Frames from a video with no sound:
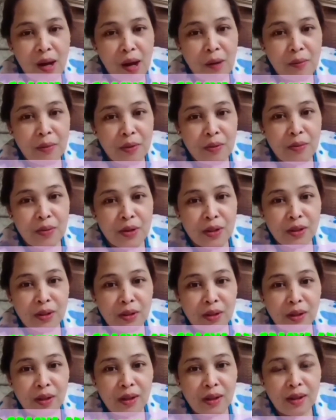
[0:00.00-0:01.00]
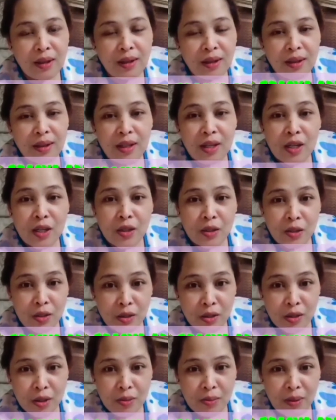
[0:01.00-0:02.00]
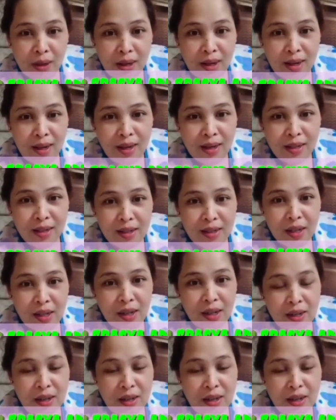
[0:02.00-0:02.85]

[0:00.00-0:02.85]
Happy birthday, Jox Vlog!